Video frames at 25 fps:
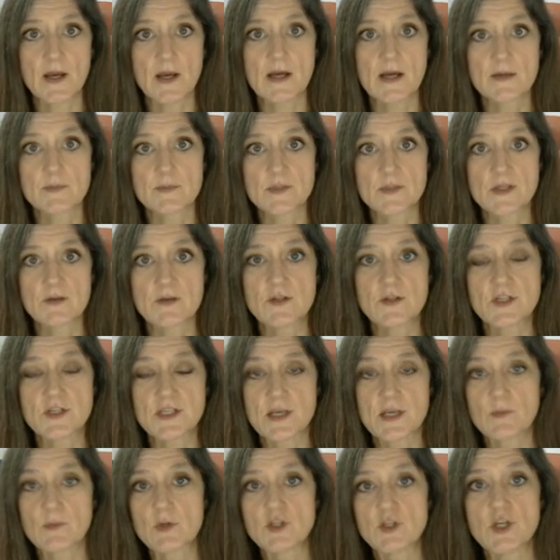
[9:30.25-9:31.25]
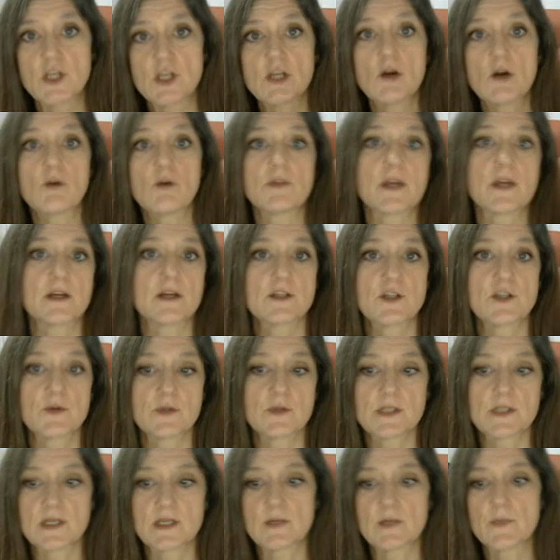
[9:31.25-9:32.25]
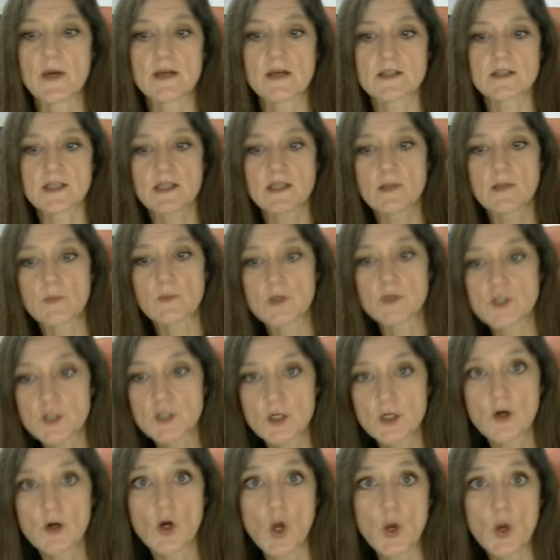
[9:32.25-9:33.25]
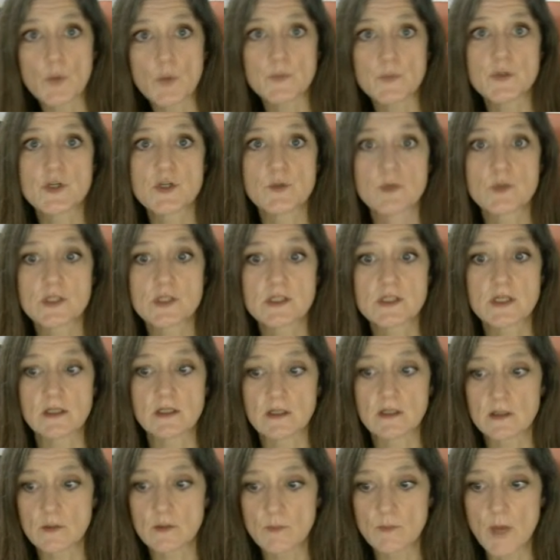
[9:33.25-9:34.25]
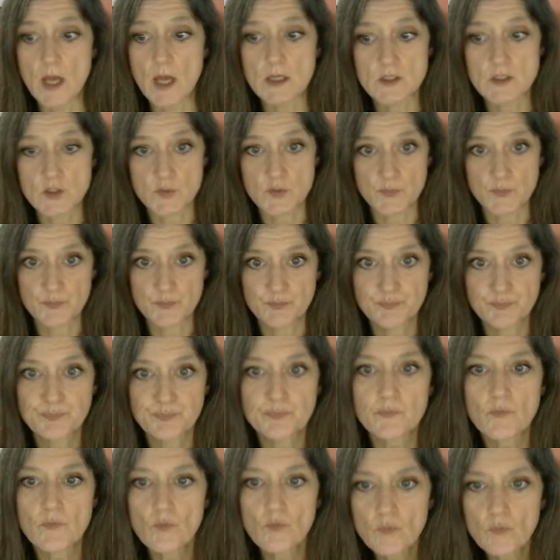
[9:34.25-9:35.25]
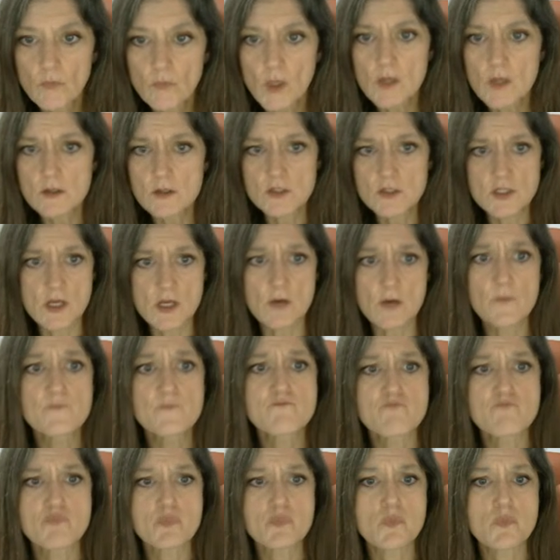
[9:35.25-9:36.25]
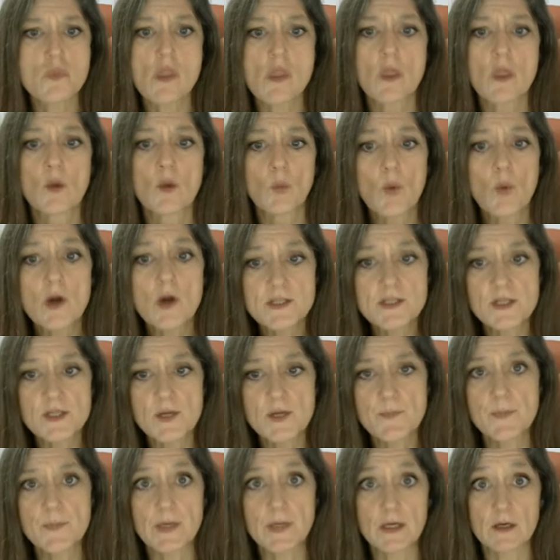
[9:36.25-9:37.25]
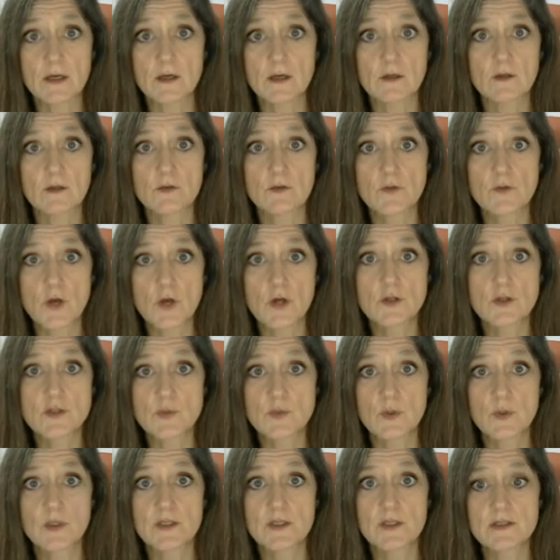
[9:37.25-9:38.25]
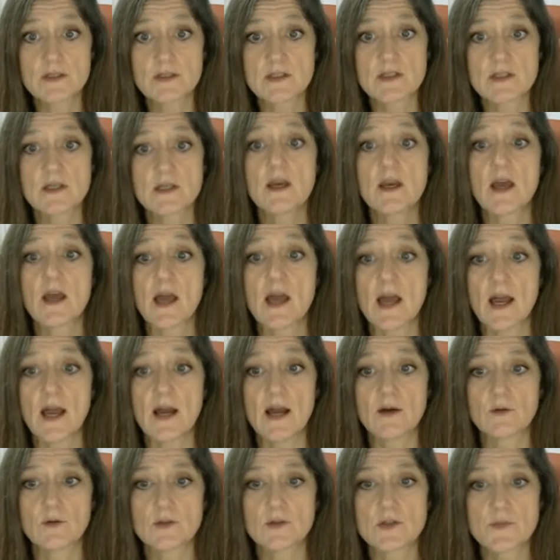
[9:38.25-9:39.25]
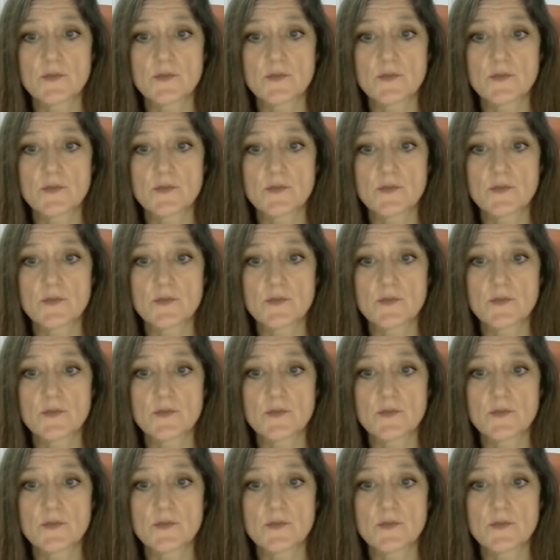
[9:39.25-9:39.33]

So she said when she got there, she was in a mess, and then when she got home, she was still in a mess. So why did I pick those ones out?